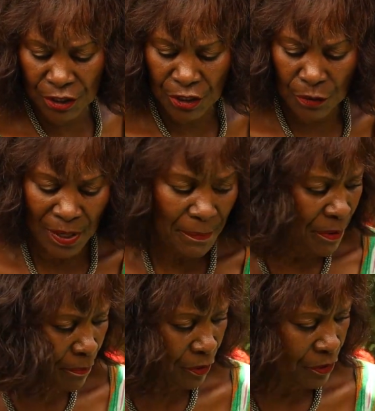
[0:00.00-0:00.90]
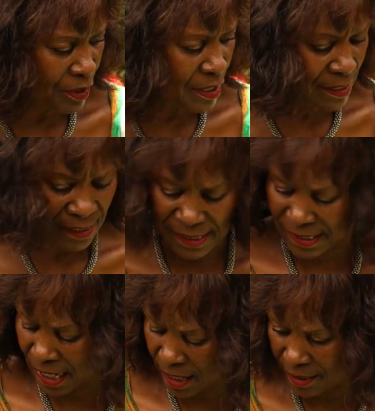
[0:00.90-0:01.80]
So let me put this
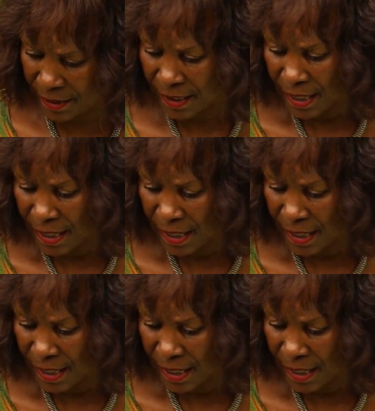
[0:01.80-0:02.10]
aside.